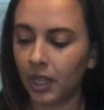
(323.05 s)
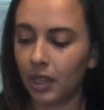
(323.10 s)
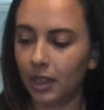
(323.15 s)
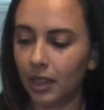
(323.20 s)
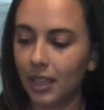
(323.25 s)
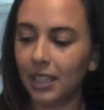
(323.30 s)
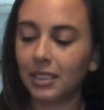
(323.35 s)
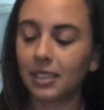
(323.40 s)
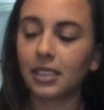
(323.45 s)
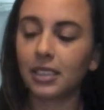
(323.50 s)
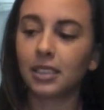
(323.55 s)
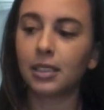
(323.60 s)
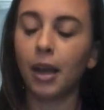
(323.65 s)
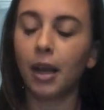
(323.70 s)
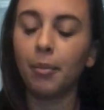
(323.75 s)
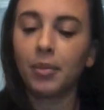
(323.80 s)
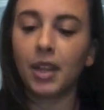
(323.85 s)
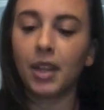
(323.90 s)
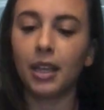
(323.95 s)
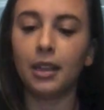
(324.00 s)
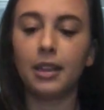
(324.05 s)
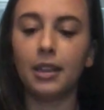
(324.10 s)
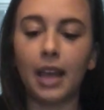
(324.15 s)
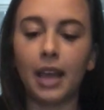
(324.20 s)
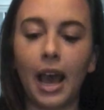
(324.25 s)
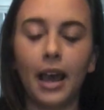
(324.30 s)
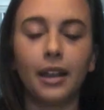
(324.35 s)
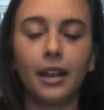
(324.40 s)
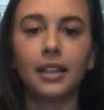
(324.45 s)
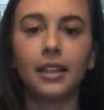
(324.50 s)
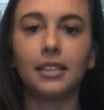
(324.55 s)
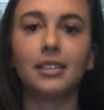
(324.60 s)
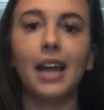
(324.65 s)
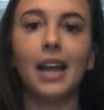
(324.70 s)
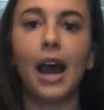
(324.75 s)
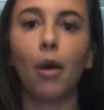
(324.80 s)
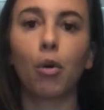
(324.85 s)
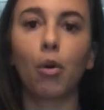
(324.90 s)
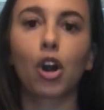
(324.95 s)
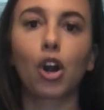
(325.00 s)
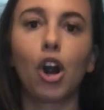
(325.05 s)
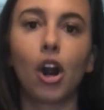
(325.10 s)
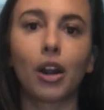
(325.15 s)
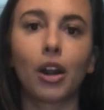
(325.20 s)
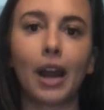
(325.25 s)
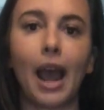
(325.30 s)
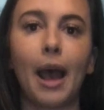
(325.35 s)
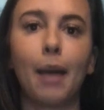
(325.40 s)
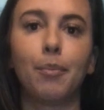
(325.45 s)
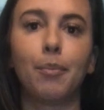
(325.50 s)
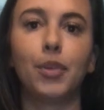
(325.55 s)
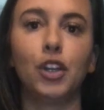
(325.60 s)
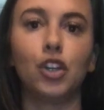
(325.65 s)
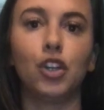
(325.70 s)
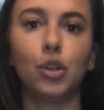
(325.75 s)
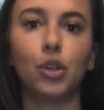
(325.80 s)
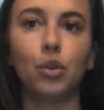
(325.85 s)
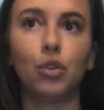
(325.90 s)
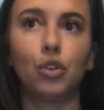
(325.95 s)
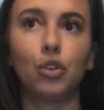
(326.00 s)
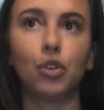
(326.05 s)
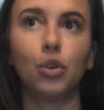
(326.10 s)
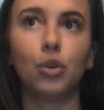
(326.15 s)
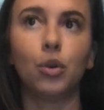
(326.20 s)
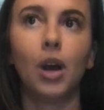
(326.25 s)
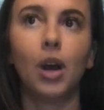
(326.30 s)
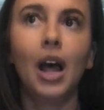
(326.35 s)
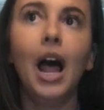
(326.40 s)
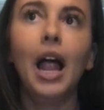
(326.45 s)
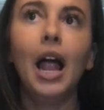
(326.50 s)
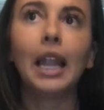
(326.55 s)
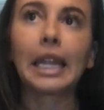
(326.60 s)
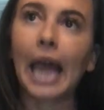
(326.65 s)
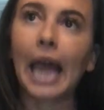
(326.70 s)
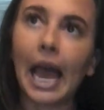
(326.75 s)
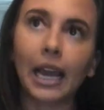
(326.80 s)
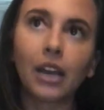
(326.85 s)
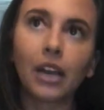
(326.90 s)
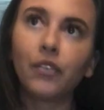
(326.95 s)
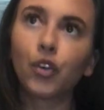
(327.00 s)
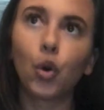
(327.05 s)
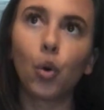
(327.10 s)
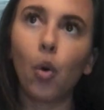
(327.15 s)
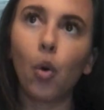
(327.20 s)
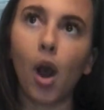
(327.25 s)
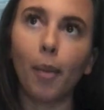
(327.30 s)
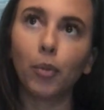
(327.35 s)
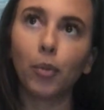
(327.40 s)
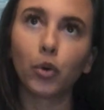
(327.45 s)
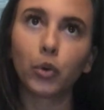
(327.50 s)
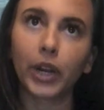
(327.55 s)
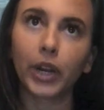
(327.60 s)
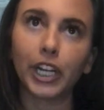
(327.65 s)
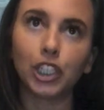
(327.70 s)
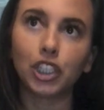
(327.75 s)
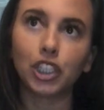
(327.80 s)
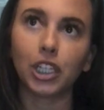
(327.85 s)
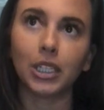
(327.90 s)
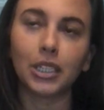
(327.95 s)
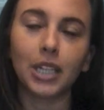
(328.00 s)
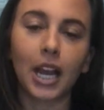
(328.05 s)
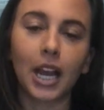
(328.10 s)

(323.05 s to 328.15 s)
This is something that the Tower card happened due to lack of cooperation